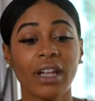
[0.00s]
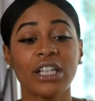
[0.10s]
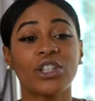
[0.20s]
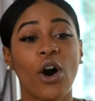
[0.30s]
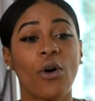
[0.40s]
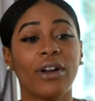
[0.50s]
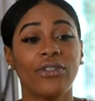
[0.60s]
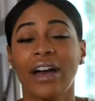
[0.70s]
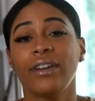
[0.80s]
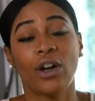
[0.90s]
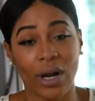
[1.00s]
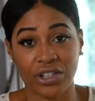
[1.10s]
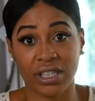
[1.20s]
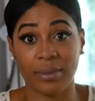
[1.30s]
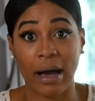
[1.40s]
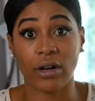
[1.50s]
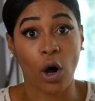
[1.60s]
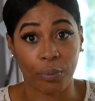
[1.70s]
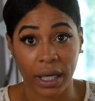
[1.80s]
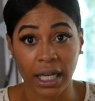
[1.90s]
So if you have any questions about
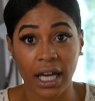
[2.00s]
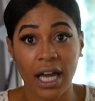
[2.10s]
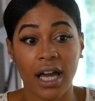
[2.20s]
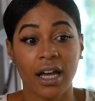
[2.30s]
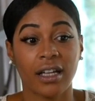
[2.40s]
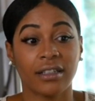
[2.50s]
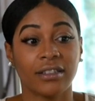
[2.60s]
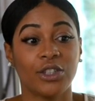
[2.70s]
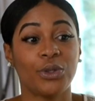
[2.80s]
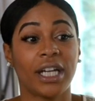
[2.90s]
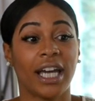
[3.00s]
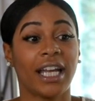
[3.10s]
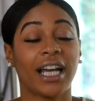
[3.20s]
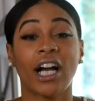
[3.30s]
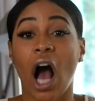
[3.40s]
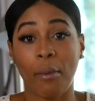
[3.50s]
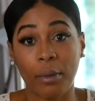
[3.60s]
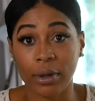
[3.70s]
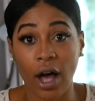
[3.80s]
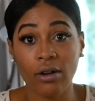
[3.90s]
coping, you can comment
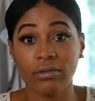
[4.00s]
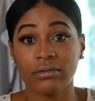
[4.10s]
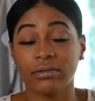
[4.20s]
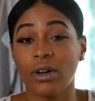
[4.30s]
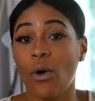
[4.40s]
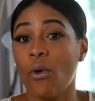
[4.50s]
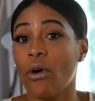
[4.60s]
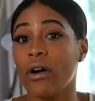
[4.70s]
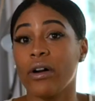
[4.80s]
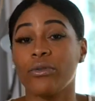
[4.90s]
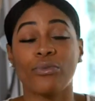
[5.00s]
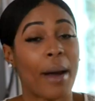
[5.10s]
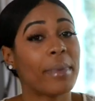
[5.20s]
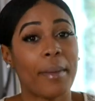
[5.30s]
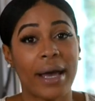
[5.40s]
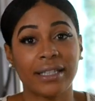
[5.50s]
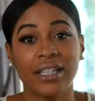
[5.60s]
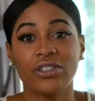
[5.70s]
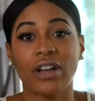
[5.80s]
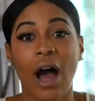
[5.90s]
below or write me a
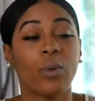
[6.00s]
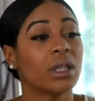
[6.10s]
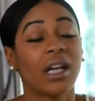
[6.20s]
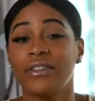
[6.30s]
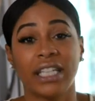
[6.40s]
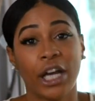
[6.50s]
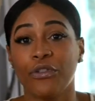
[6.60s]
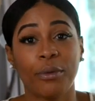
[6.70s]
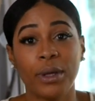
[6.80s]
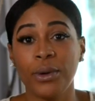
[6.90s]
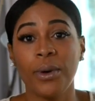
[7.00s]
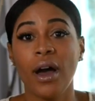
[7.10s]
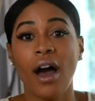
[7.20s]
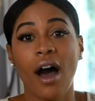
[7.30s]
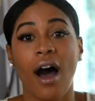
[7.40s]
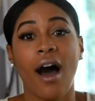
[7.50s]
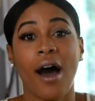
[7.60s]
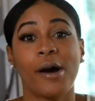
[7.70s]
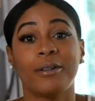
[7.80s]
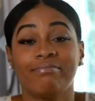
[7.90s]
message. I would love to hear from you.
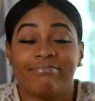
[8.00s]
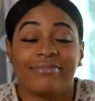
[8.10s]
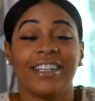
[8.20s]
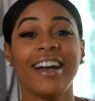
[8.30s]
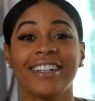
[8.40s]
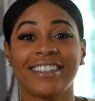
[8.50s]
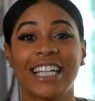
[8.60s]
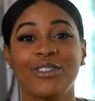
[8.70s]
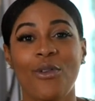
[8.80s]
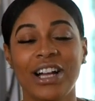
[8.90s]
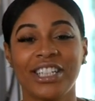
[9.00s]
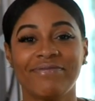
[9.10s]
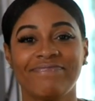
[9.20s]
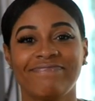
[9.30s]
Yeah, thanks for watching.